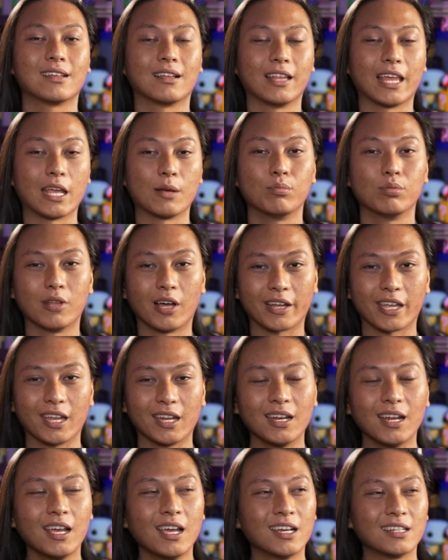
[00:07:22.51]
So what you're
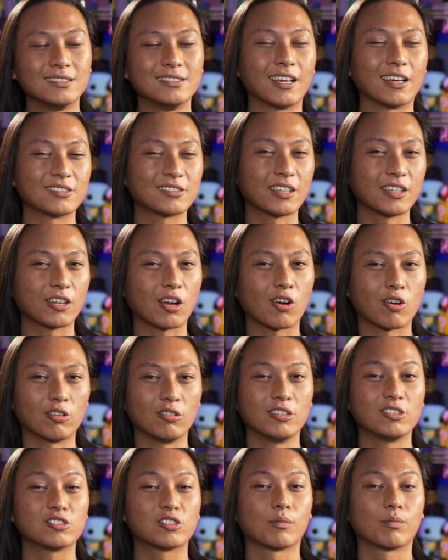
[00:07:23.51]
gonna need to do is have
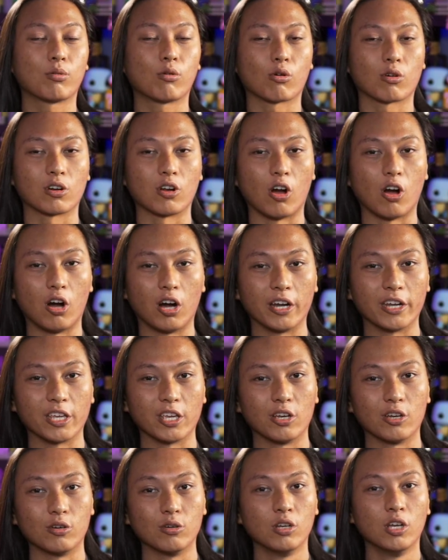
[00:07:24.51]
another hotkey set up
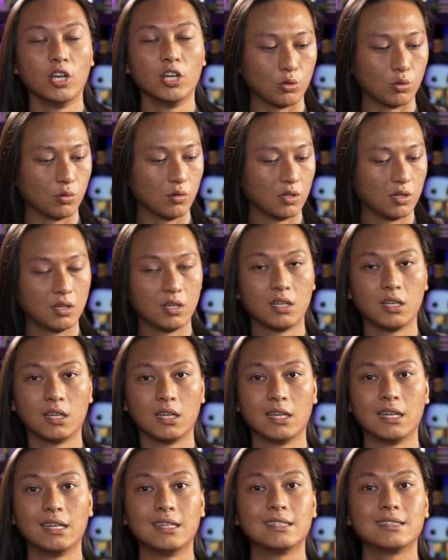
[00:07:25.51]
to
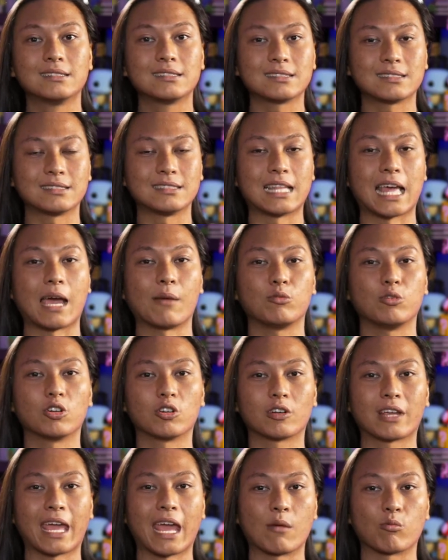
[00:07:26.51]
snap
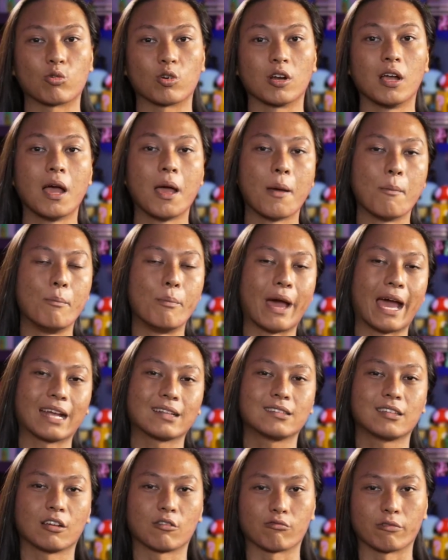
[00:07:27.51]
your camera
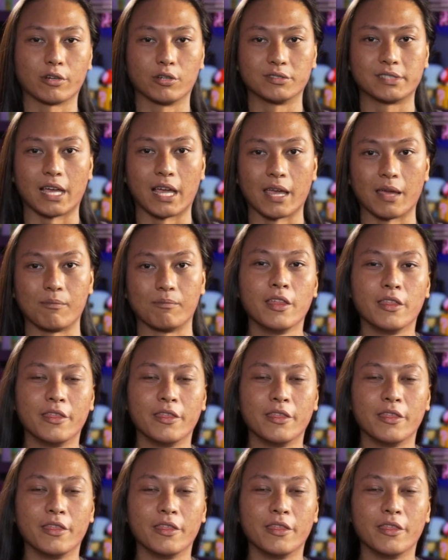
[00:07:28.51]
back to real time.